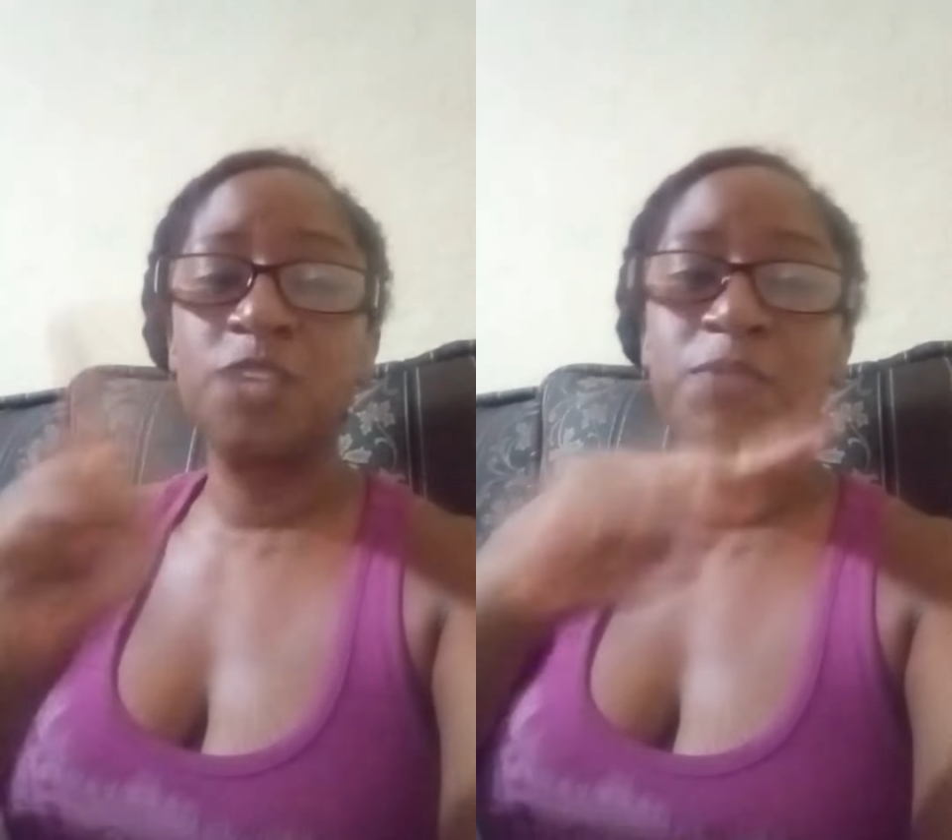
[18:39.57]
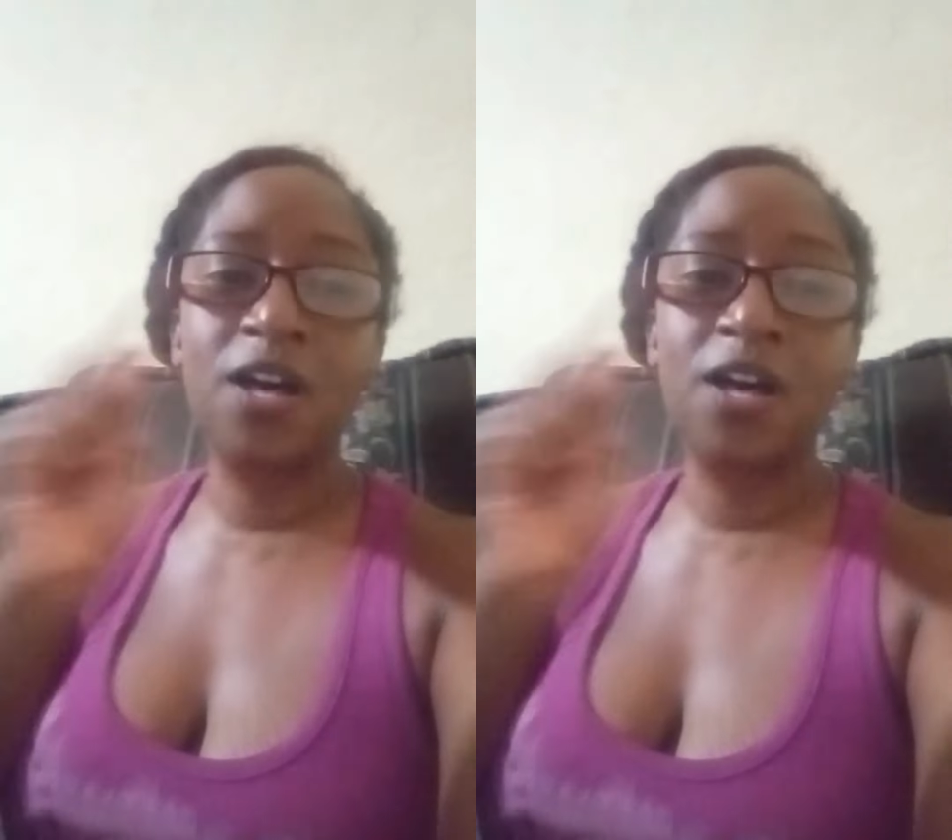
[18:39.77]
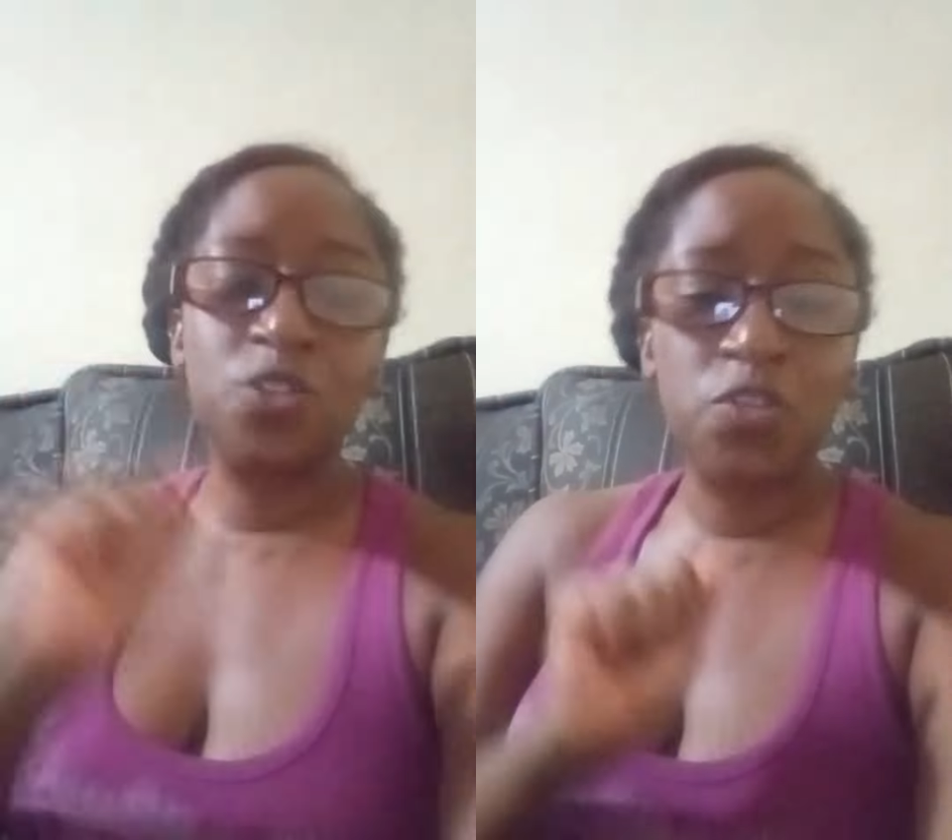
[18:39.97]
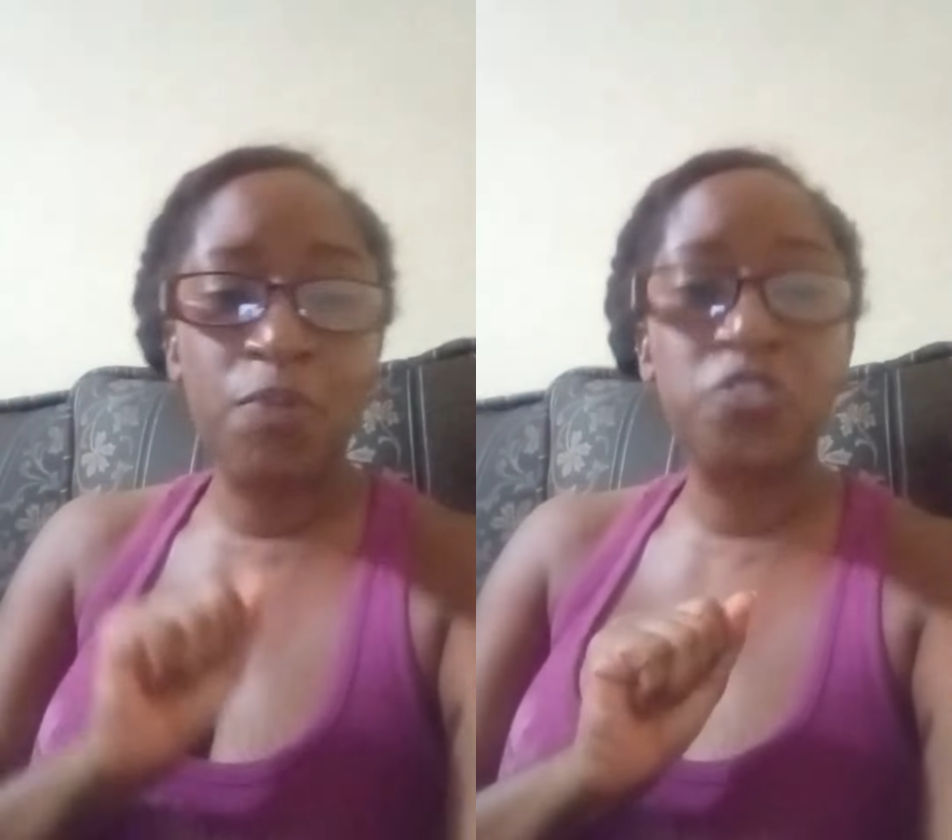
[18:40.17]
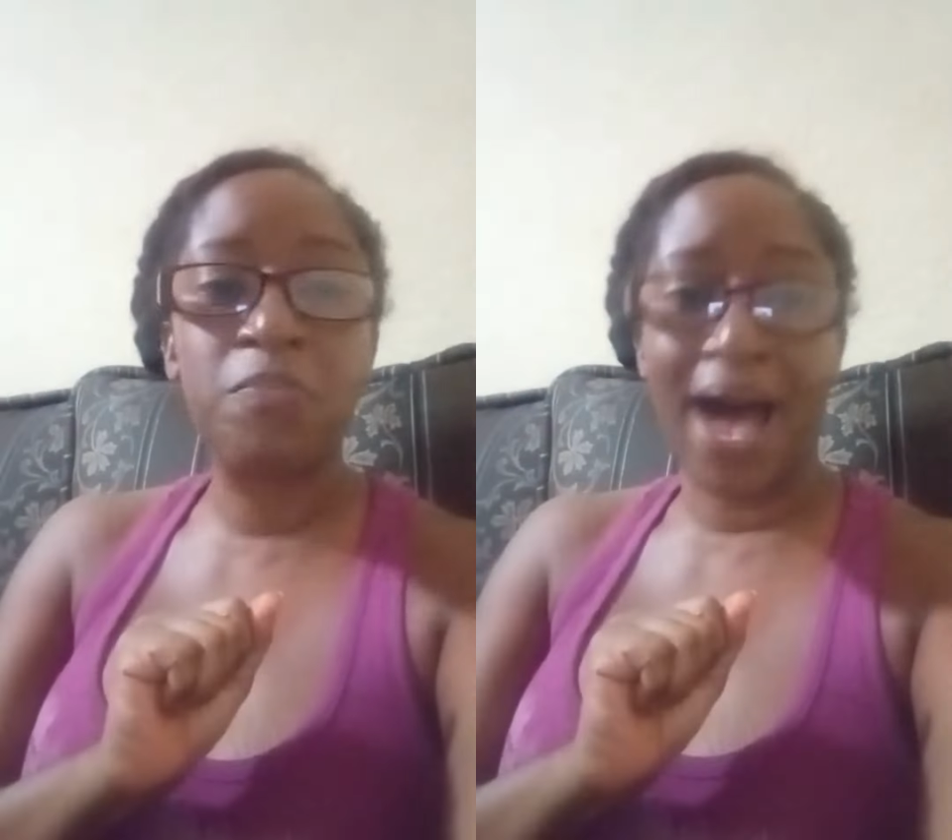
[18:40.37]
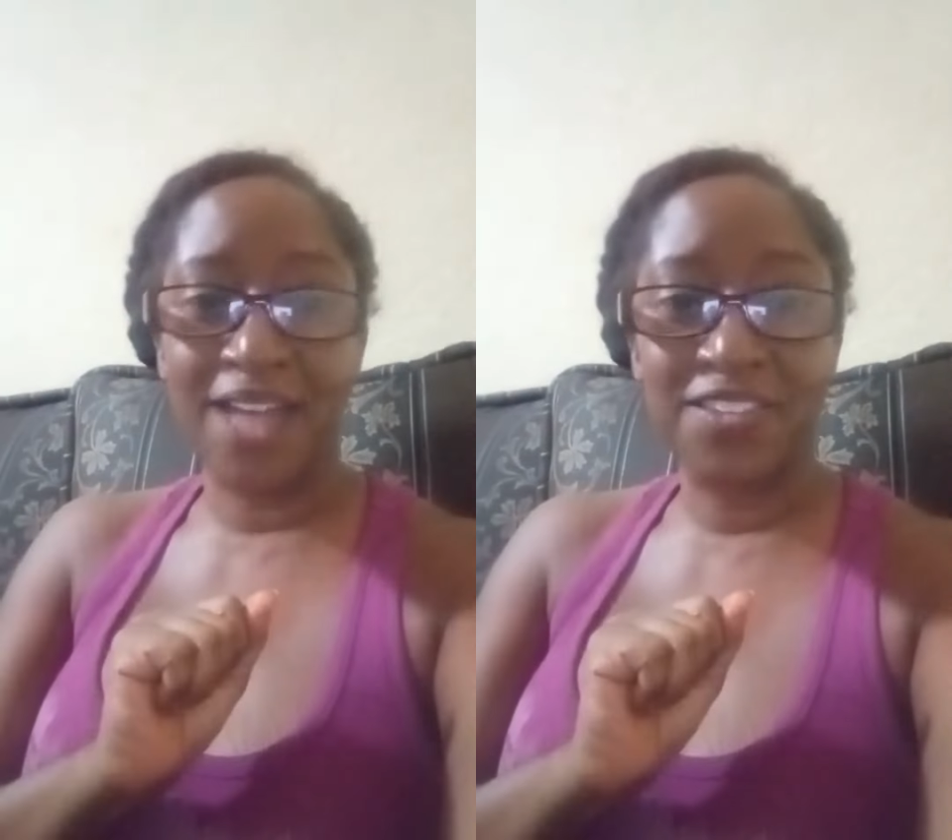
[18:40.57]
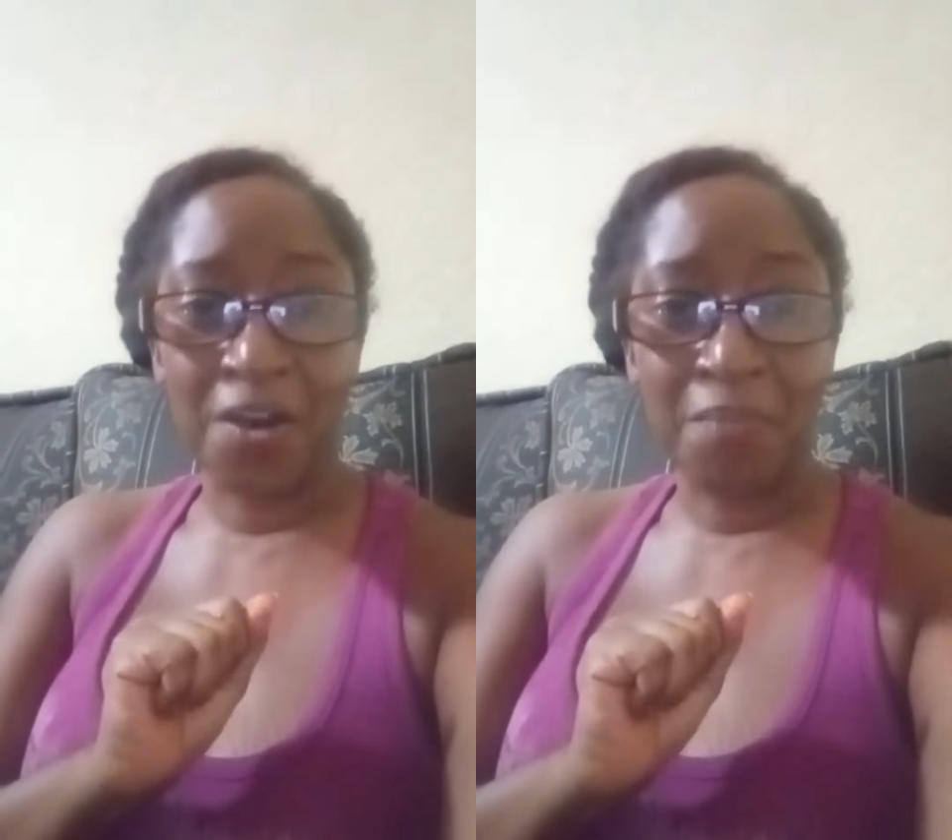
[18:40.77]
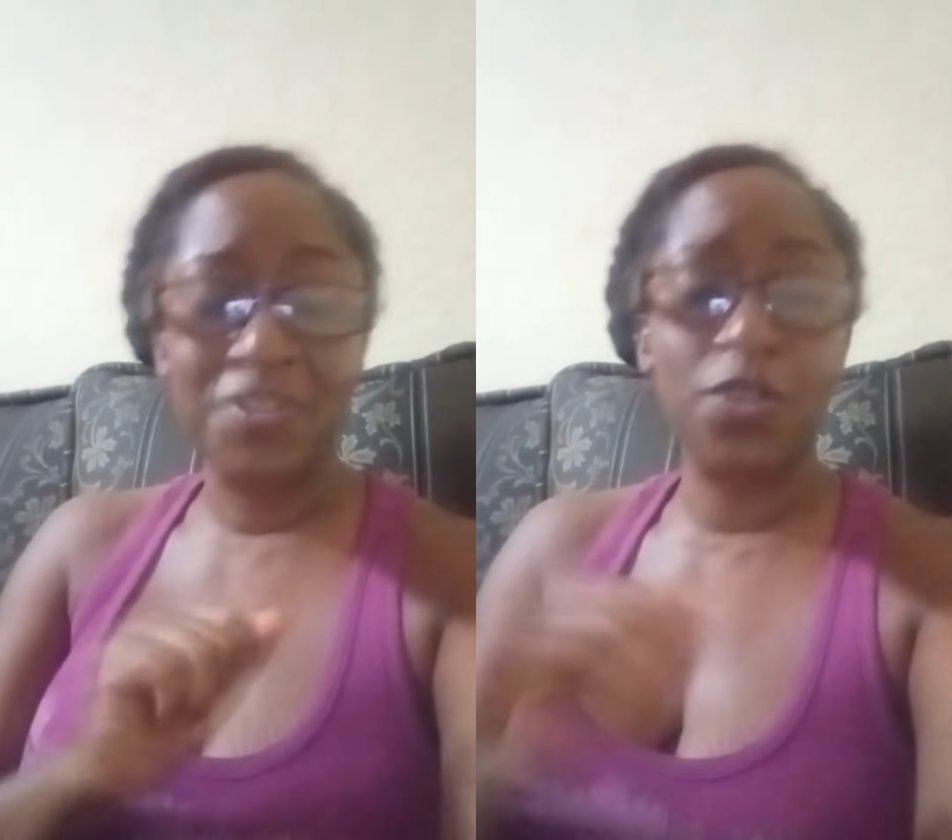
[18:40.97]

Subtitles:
it's because you're supposed to buy something.